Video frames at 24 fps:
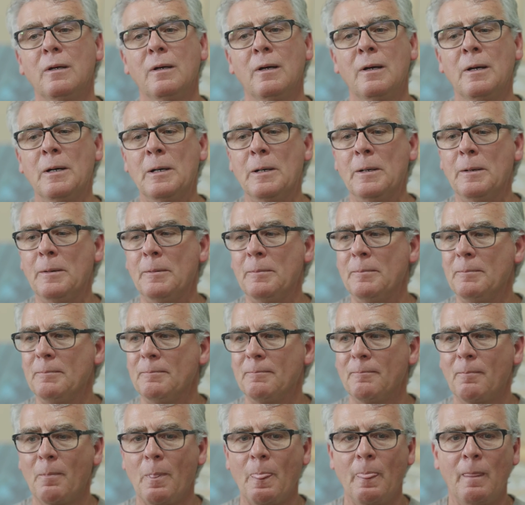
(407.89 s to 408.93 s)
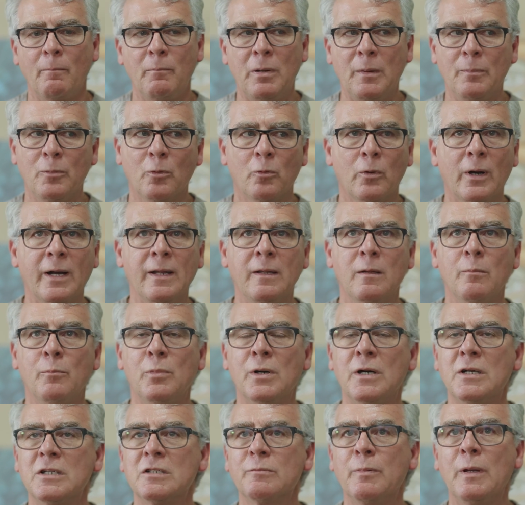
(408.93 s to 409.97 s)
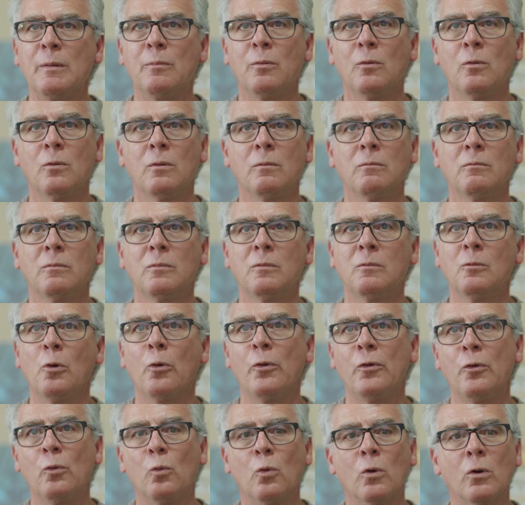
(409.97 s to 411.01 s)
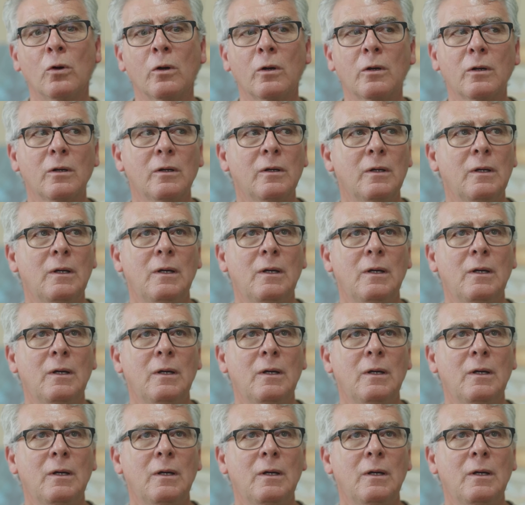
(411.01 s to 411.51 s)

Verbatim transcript: um, people riding the bus, people going to work.